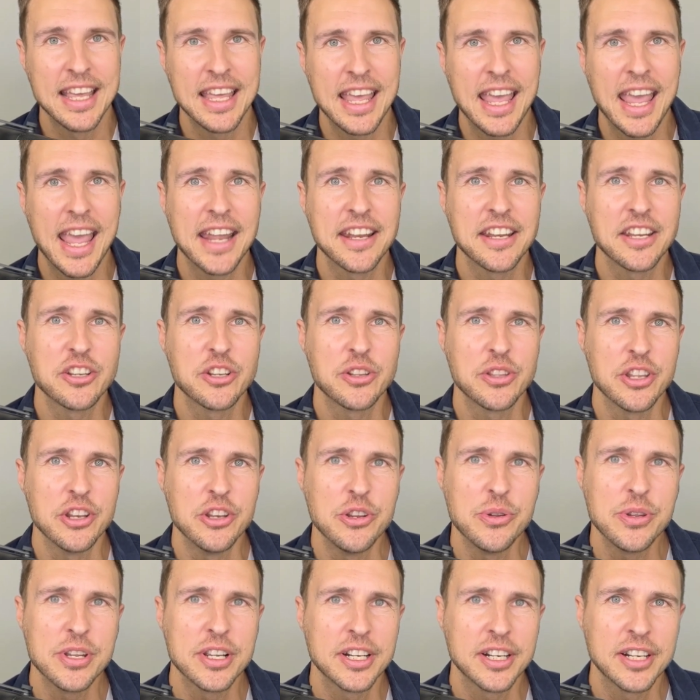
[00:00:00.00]
and into the
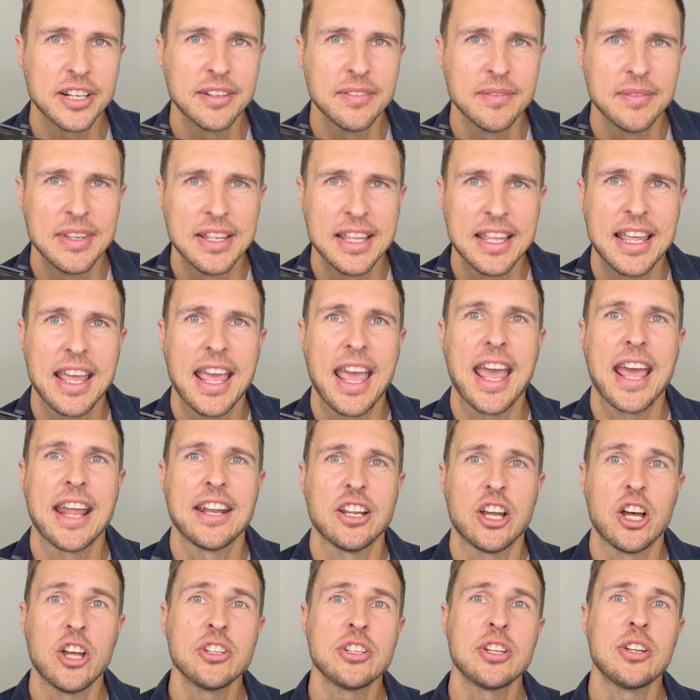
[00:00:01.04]
new year, and also